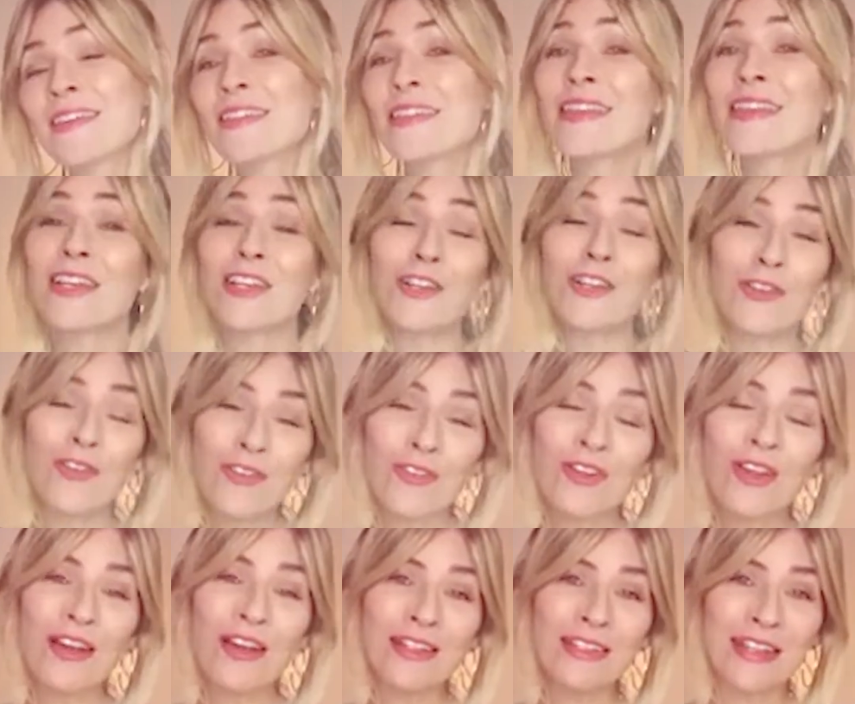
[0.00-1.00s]
I think a long
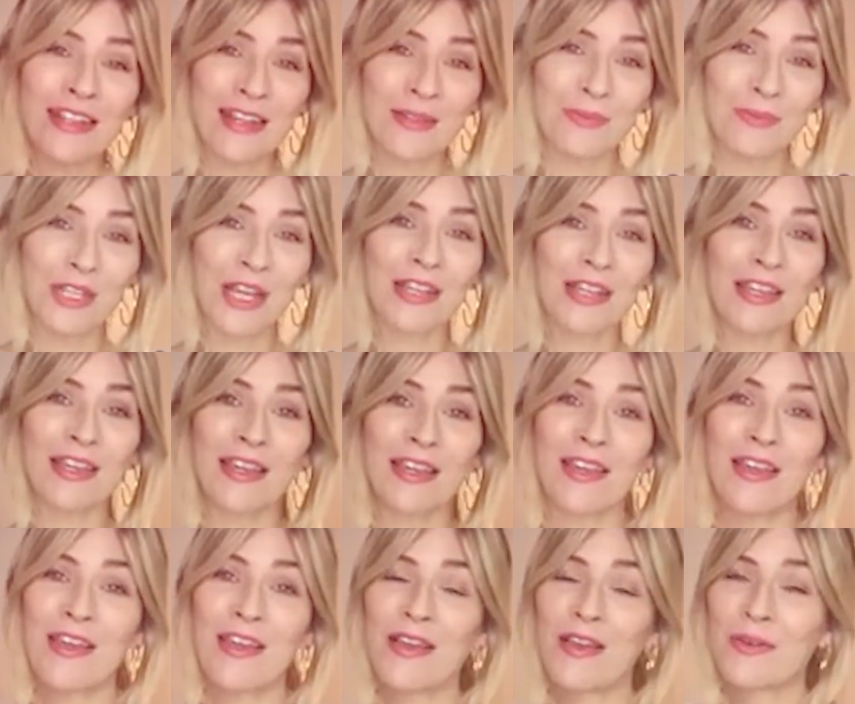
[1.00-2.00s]
line denim
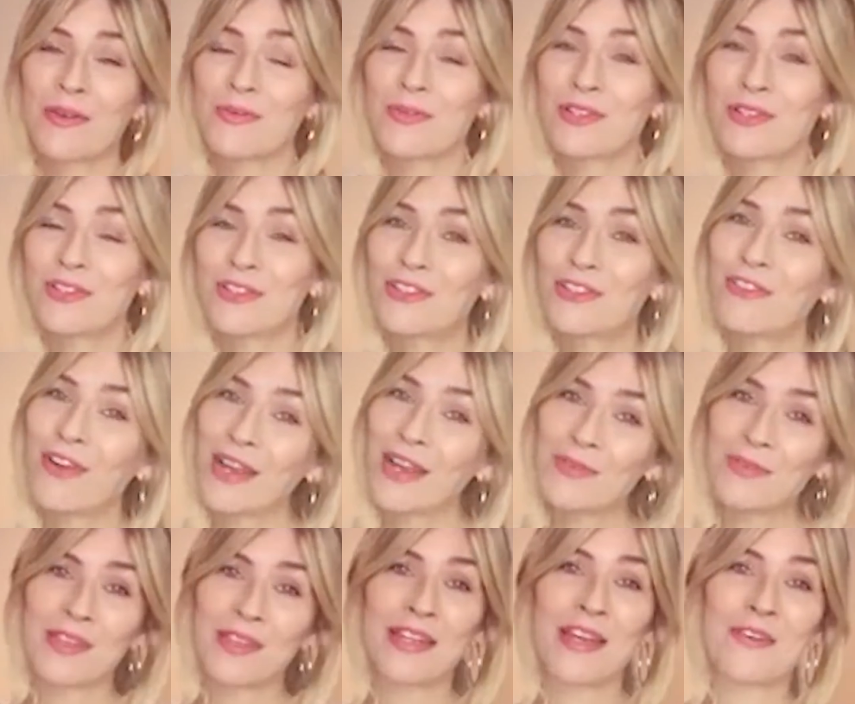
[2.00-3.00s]
jacket would look
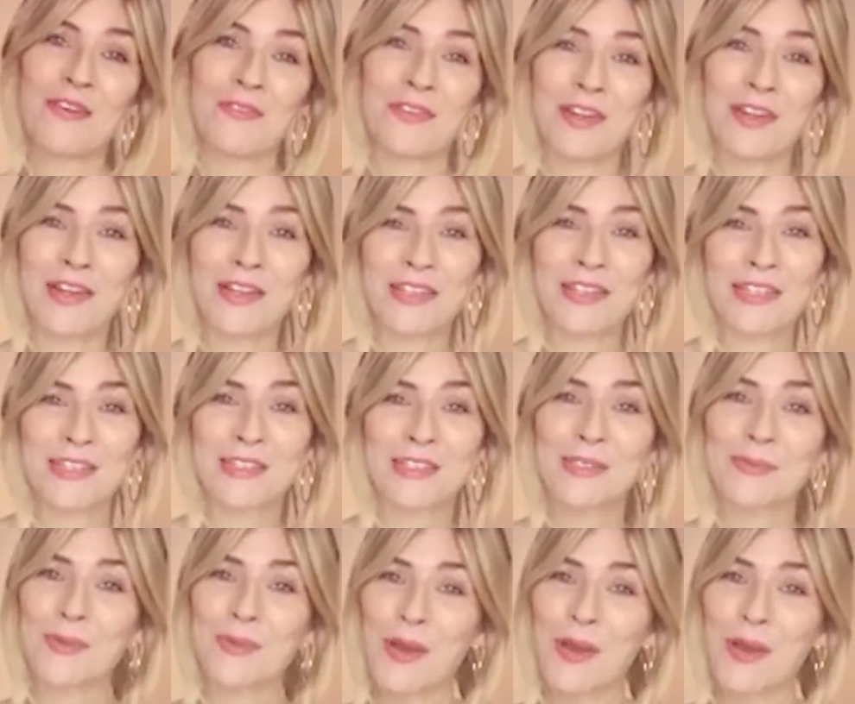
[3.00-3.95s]
great with an outfit like this as